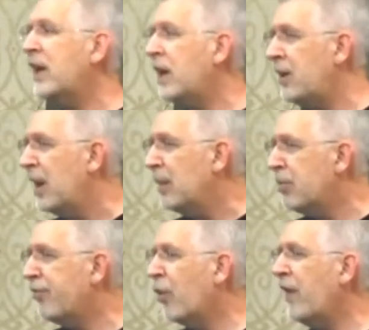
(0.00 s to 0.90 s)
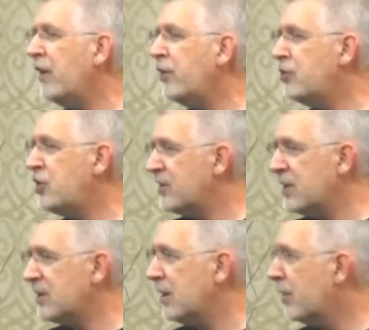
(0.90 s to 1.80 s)
in before they knew
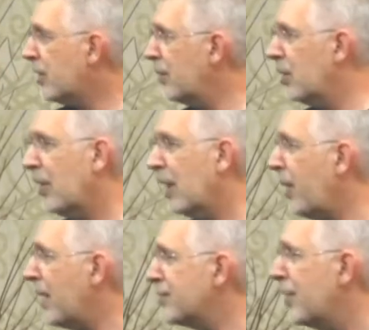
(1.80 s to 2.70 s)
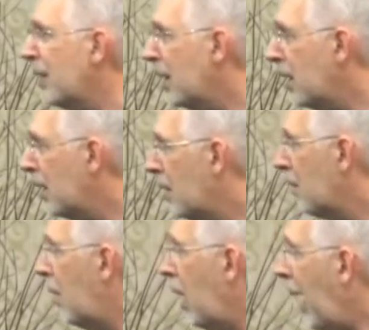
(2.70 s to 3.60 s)
Jesus. And they're, they're like, Pastor, what